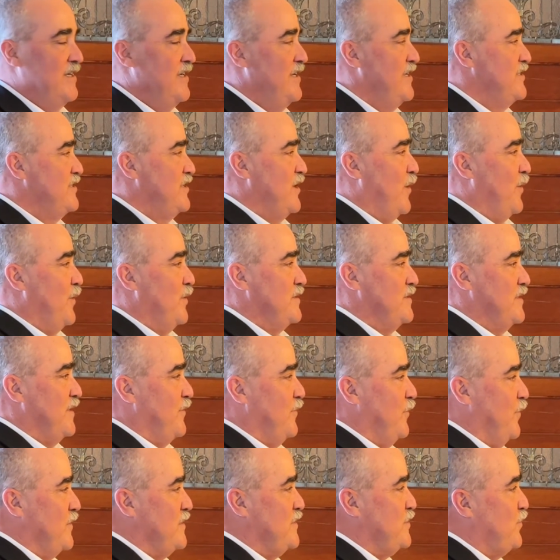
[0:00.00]
So
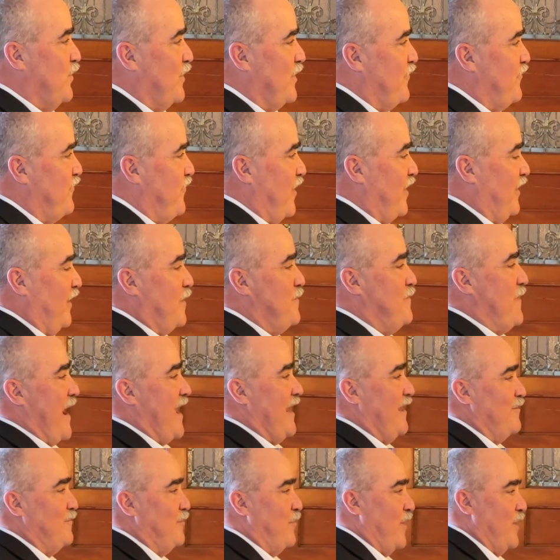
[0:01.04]
this is where the friendly
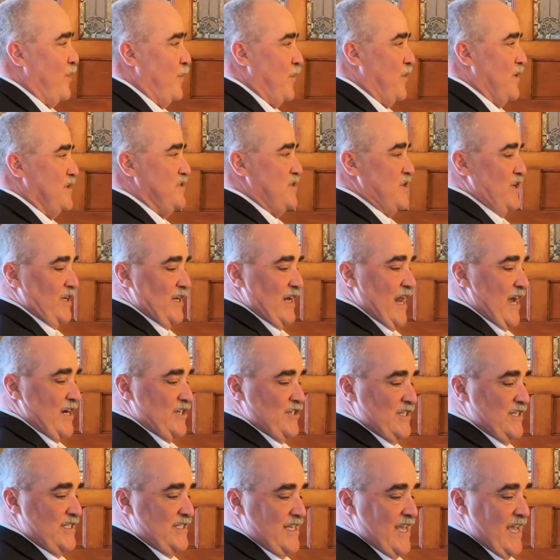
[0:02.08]
Battle of Bretton Woods, you could
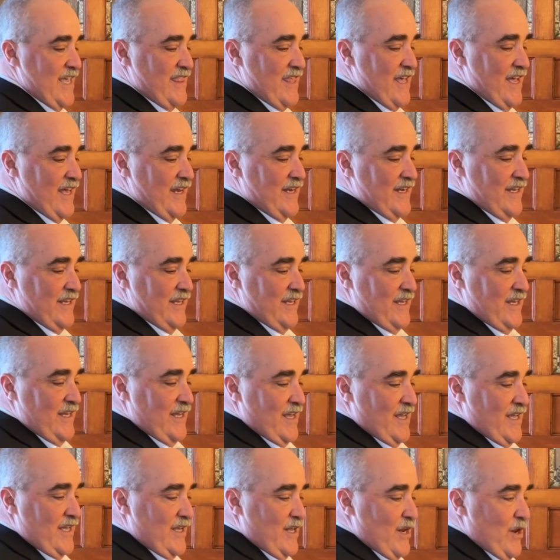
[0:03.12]
actually say that,
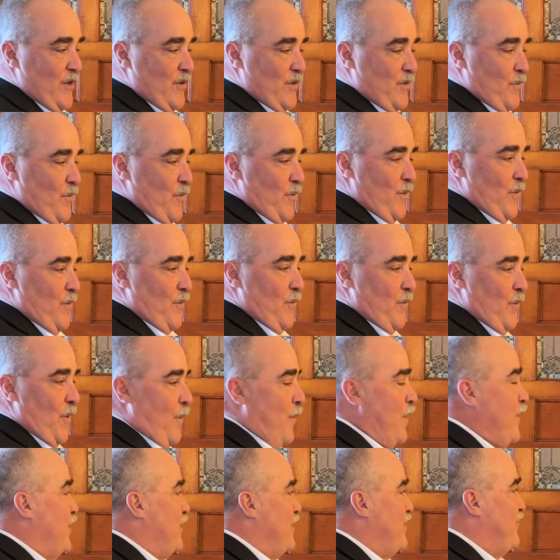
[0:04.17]
what
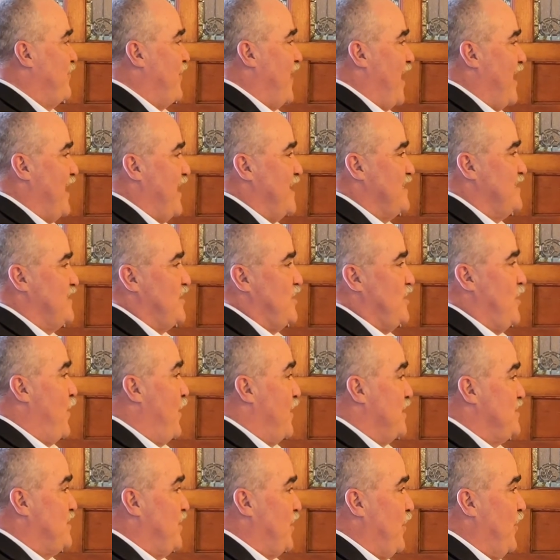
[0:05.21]
we would define as the
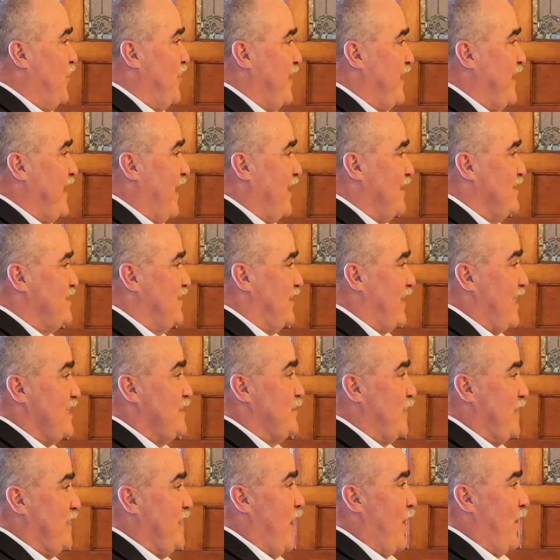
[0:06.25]
UN Security Council, as
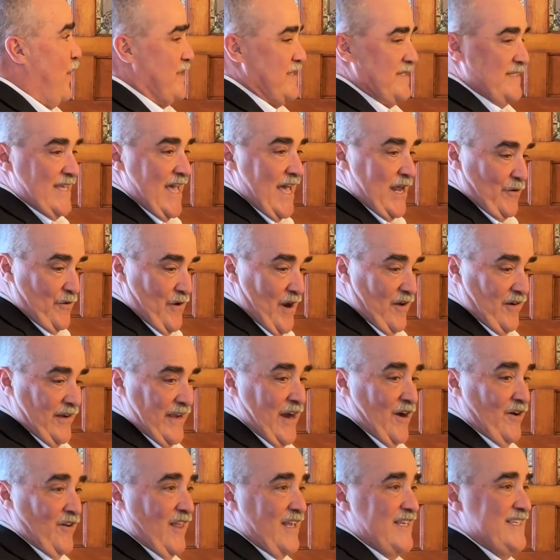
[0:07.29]
we know it, sat around
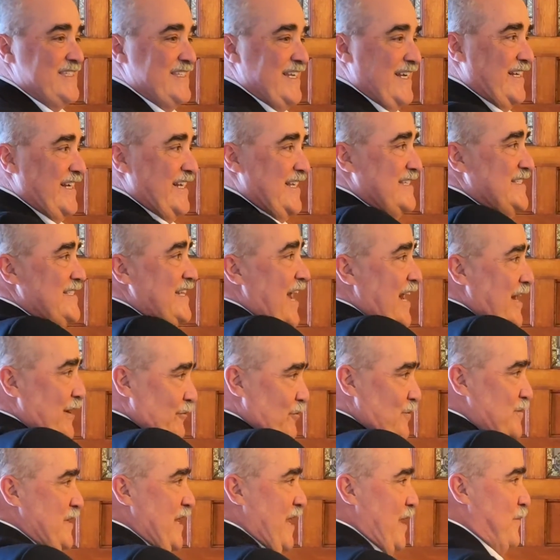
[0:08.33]
Caroline Stickney's dining
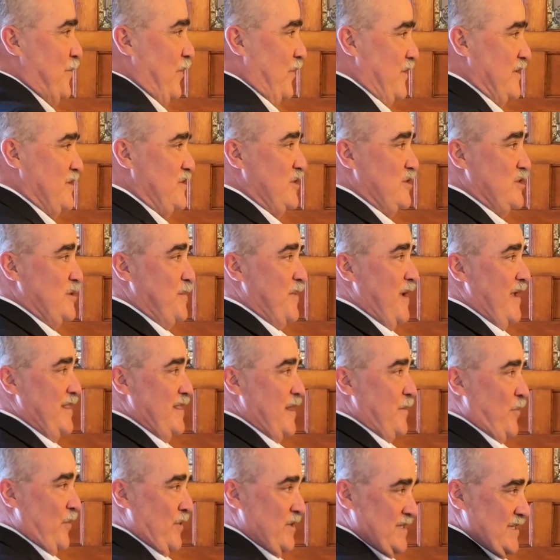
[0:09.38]
room table. This used to be in the
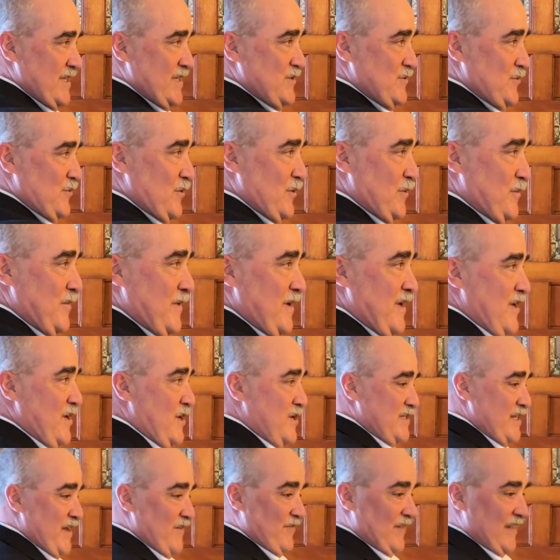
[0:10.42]
princess room.
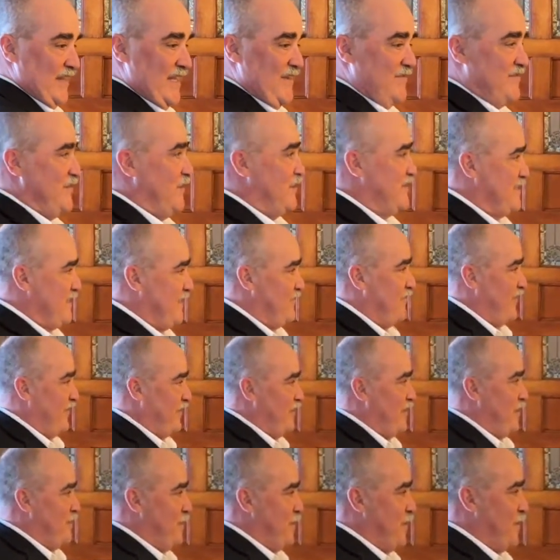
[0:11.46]
Used to have leaves that sit
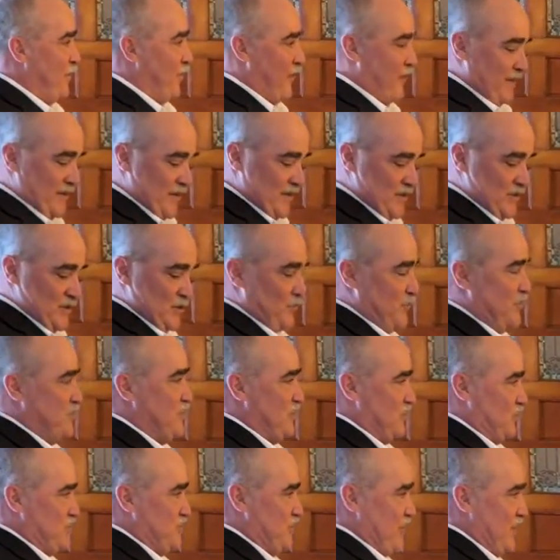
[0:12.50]
50 people on. These are the
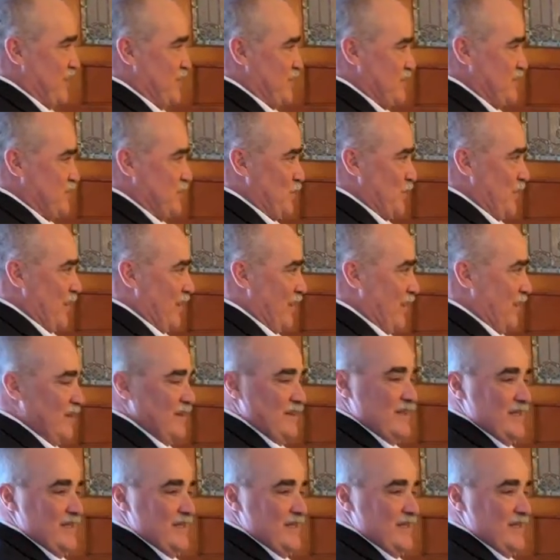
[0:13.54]
original chairs as well,